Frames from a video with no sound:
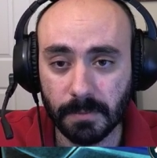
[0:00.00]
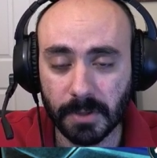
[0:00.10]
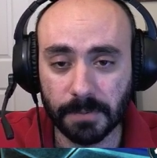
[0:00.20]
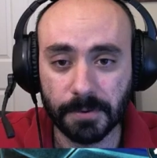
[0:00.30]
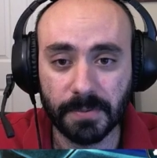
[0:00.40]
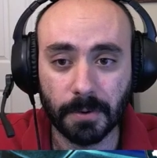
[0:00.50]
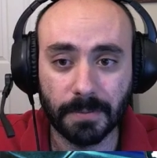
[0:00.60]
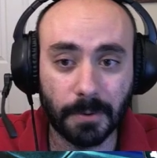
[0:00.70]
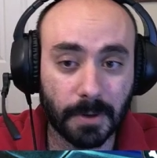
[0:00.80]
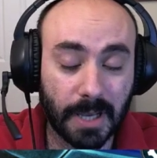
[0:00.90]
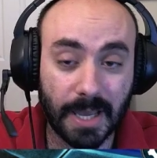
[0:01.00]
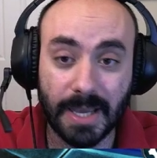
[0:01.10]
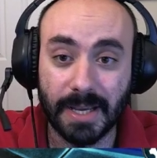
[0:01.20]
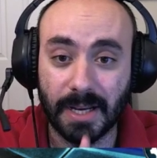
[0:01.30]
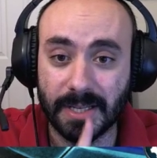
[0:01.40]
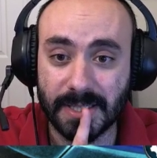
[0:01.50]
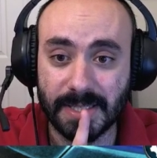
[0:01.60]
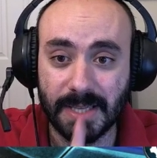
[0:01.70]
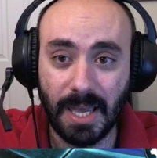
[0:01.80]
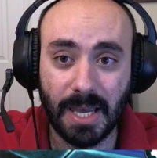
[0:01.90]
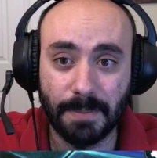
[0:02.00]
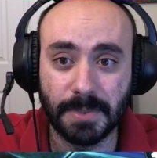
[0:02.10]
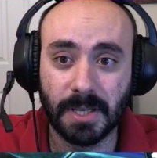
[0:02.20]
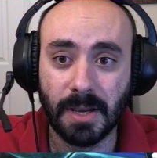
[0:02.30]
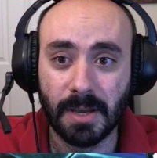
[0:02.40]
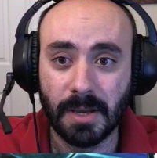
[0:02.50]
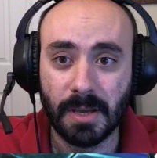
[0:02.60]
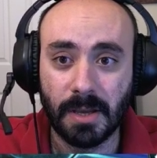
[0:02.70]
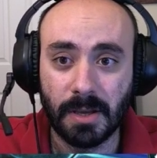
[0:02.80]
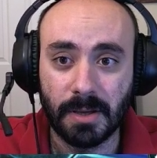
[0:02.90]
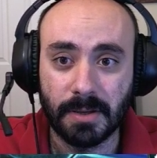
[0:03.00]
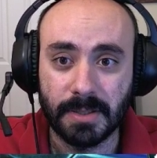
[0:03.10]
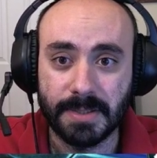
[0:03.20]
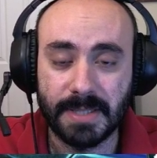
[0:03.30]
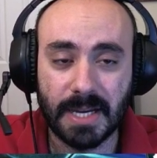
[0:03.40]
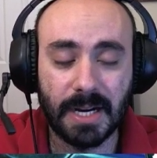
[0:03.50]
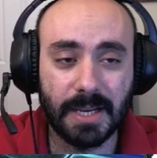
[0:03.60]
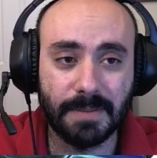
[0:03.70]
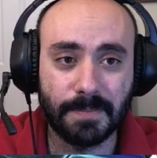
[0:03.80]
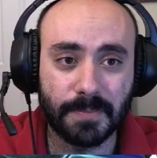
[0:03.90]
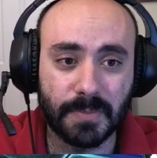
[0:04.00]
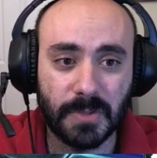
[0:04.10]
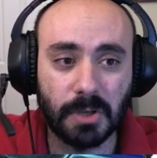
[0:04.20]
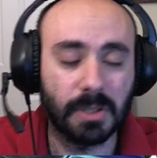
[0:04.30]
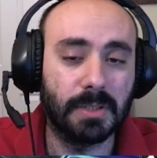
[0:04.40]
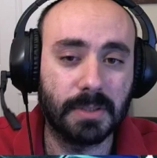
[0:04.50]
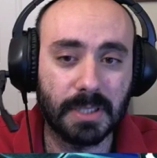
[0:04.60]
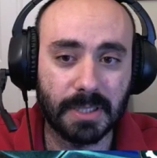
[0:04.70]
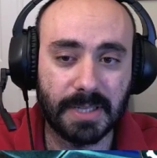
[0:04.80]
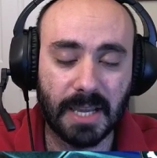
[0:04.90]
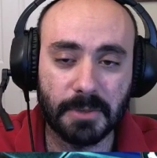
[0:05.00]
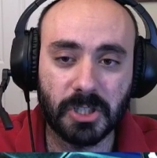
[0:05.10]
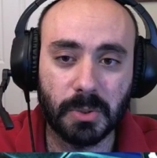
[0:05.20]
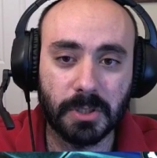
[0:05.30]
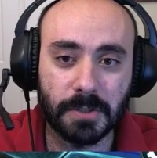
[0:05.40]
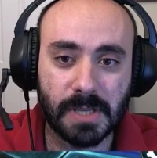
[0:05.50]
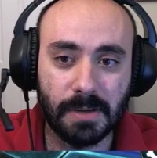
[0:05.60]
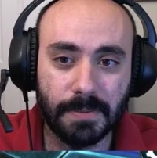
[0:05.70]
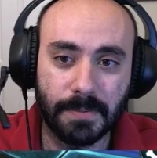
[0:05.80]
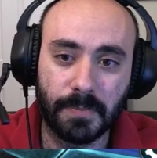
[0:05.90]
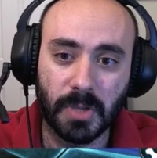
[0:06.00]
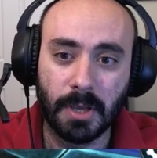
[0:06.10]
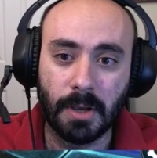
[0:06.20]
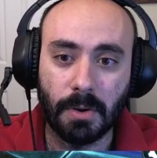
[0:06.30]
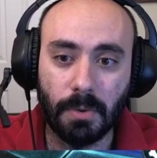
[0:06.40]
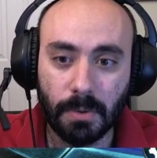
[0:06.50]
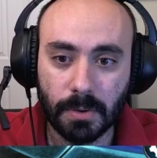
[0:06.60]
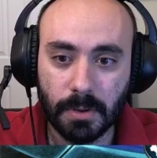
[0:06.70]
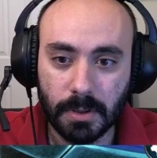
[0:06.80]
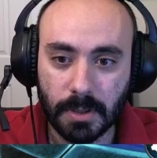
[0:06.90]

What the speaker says: the free 4/4 except Xanonite. You can deal a damage to it yourself, or